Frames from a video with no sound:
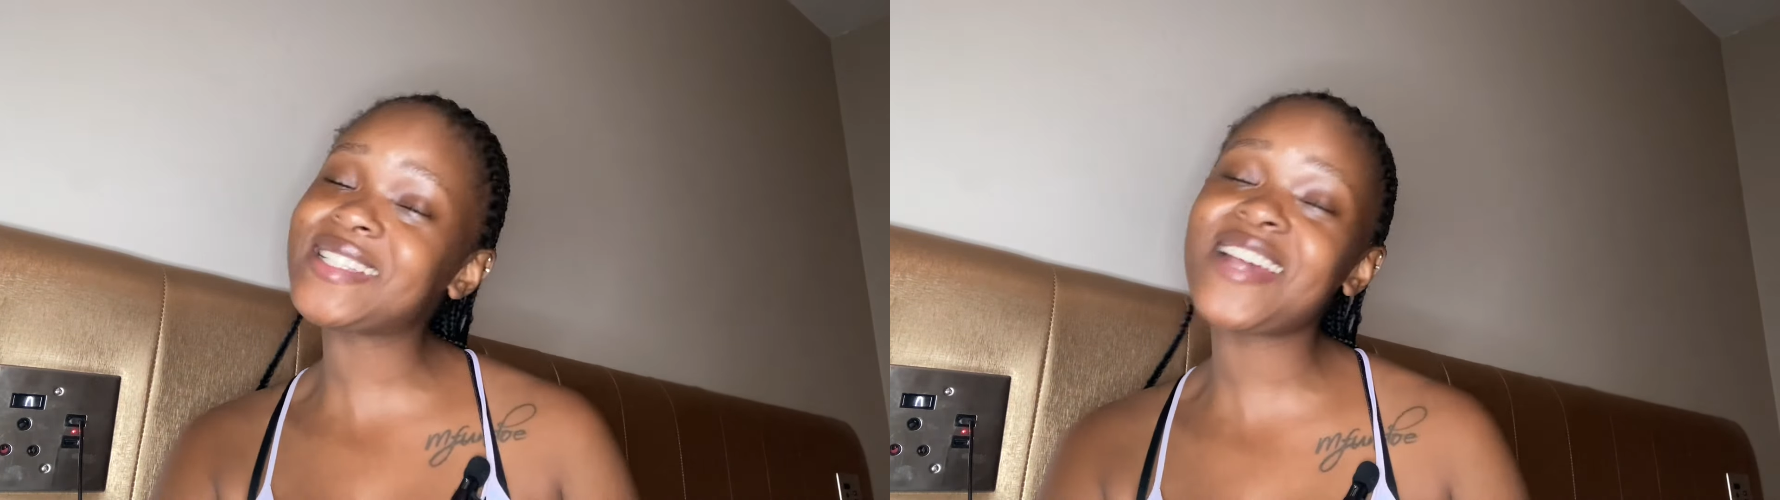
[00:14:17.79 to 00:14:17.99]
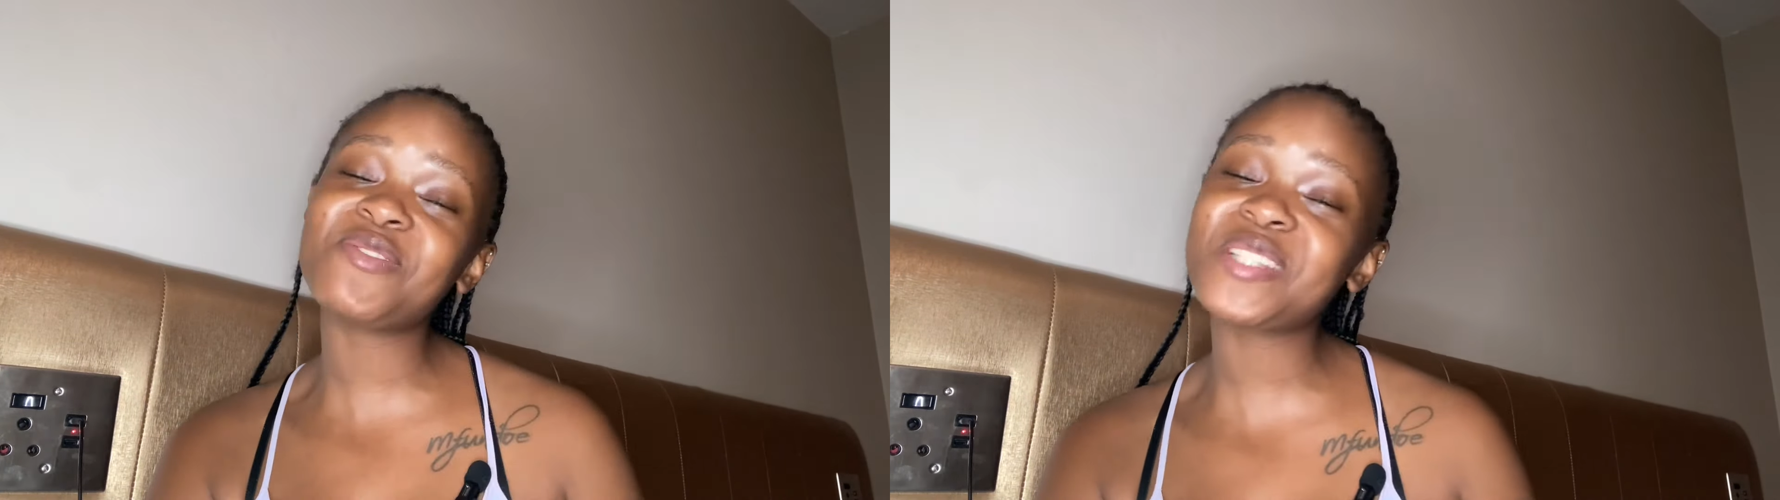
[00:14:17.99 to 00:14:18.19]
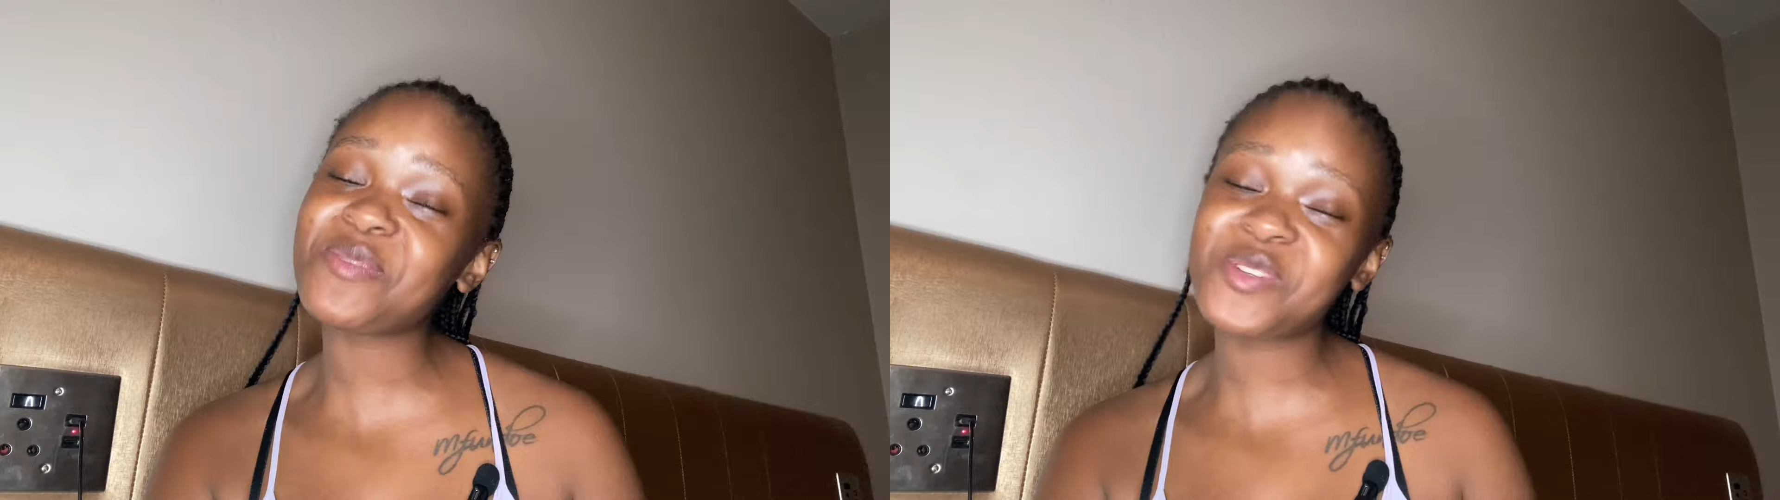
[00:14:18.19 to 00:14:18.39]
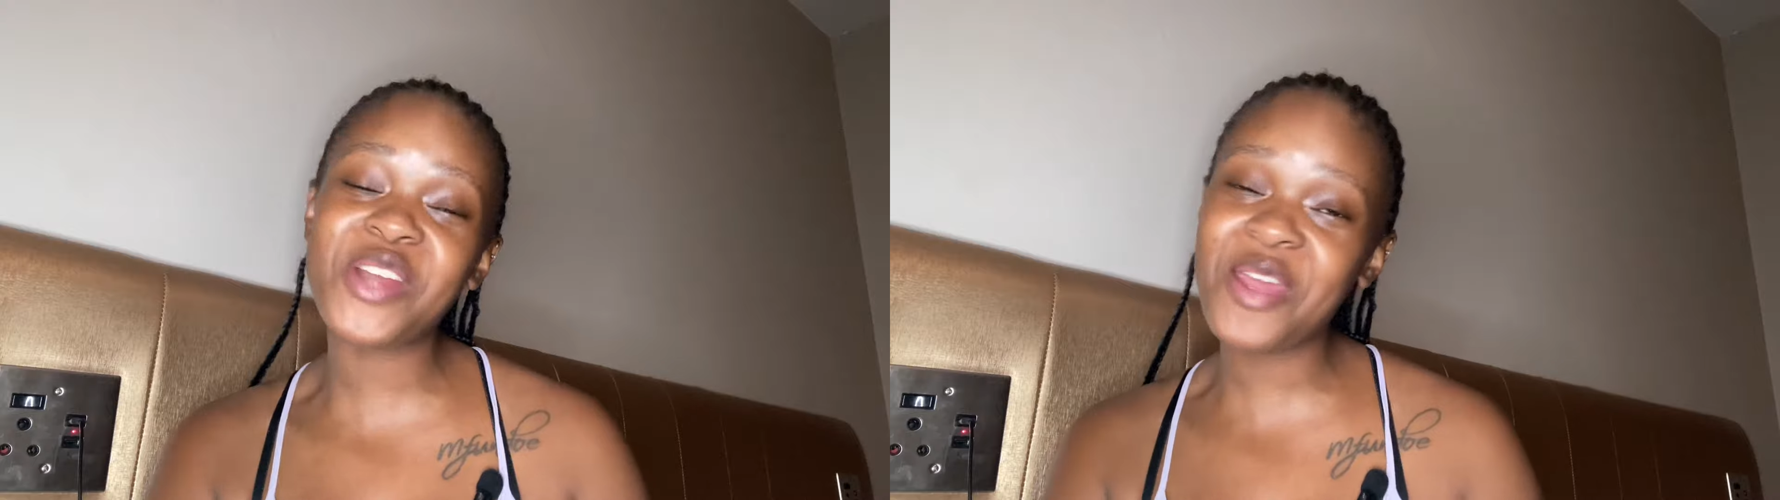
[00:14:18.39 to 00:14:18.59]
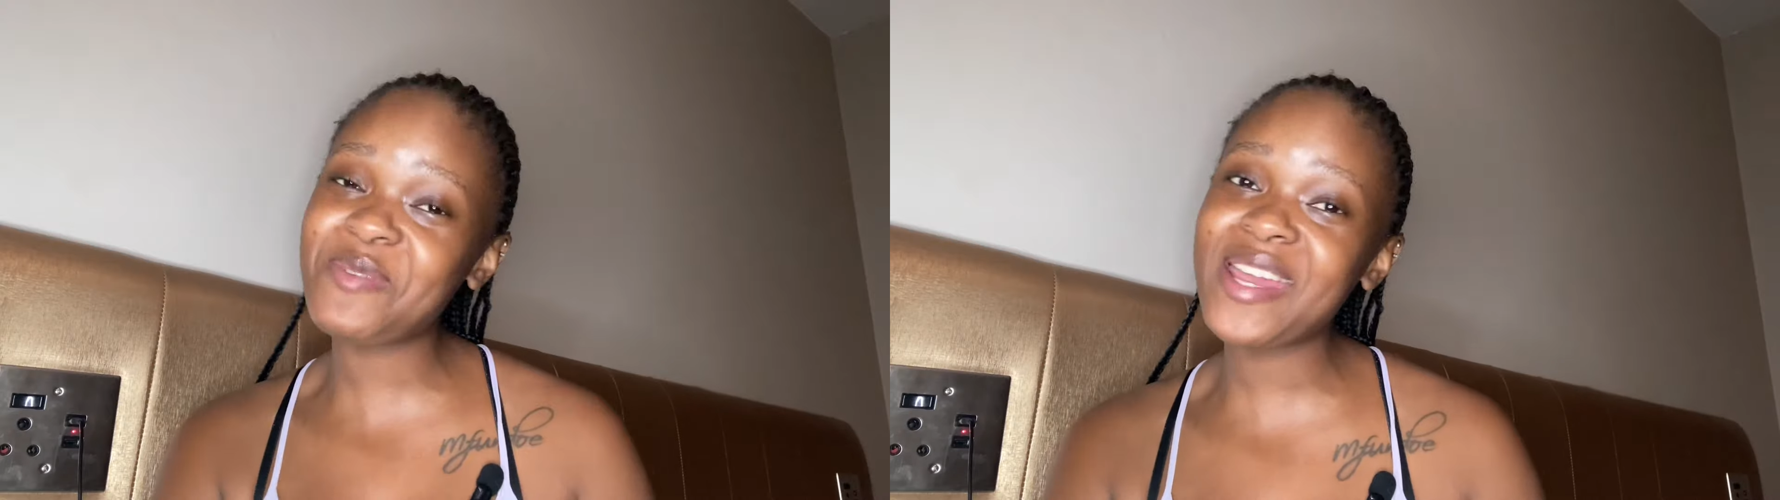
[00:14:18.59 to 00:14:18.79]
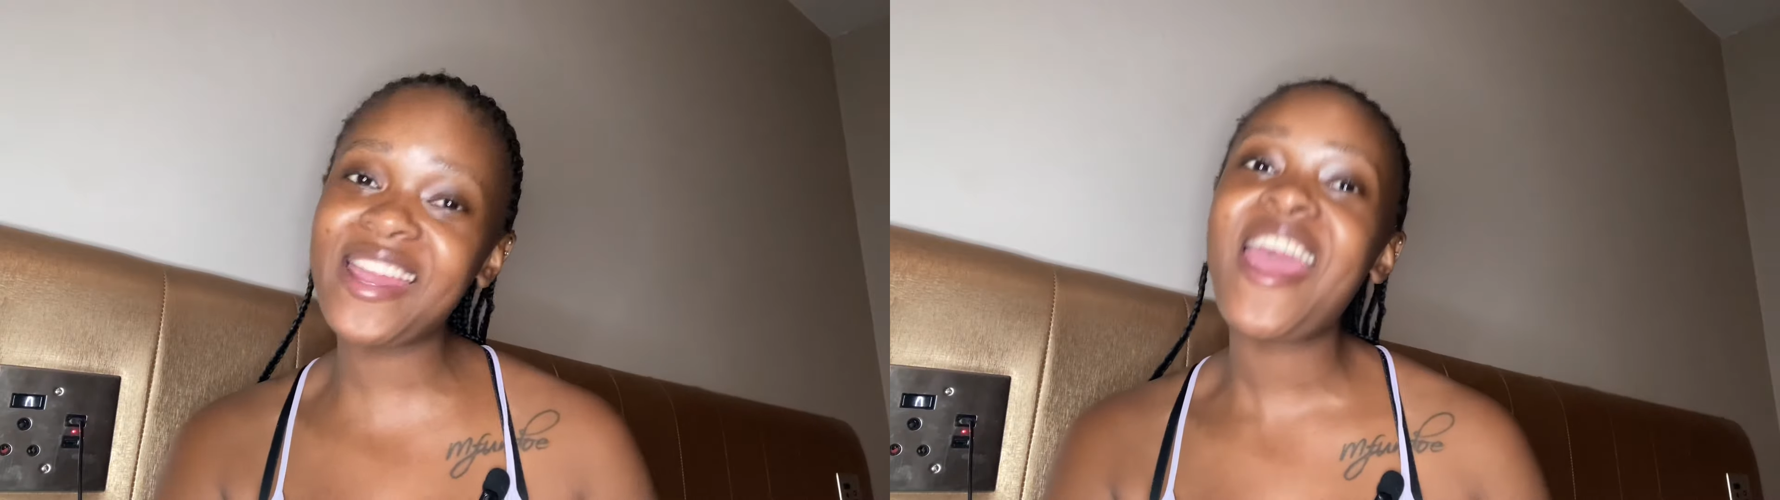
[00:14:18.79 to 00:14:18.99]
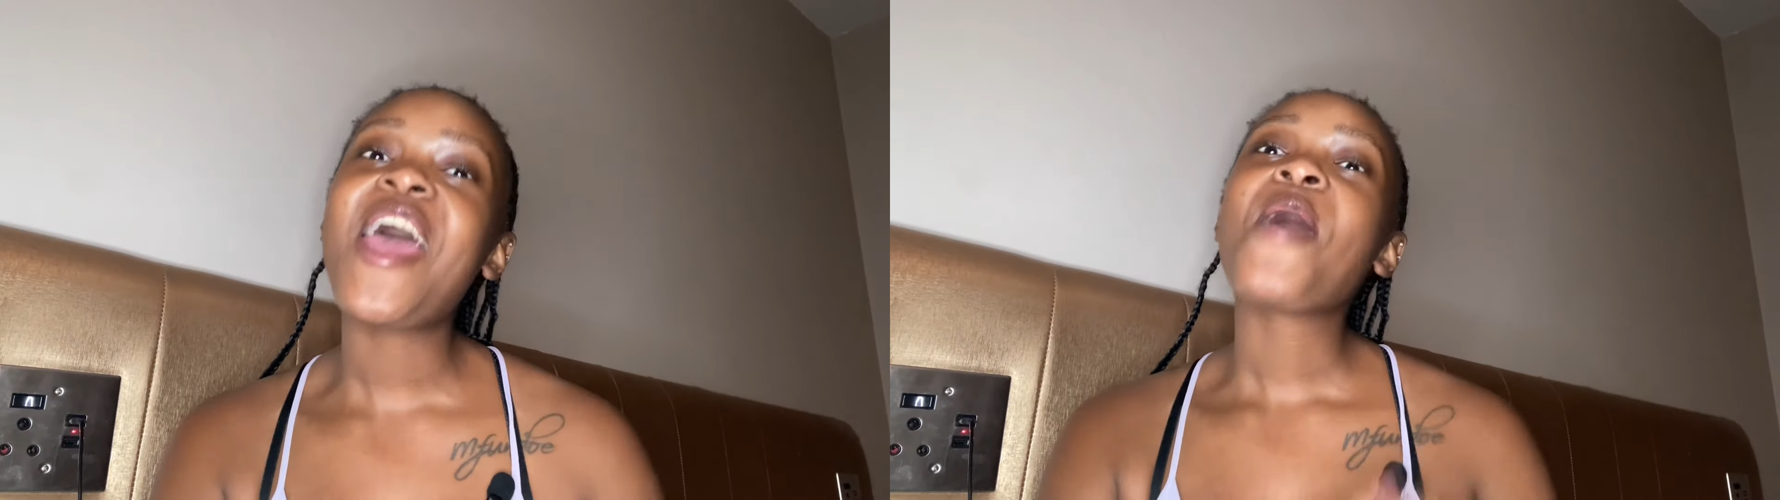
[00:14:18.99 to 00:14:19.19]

guys for subscribing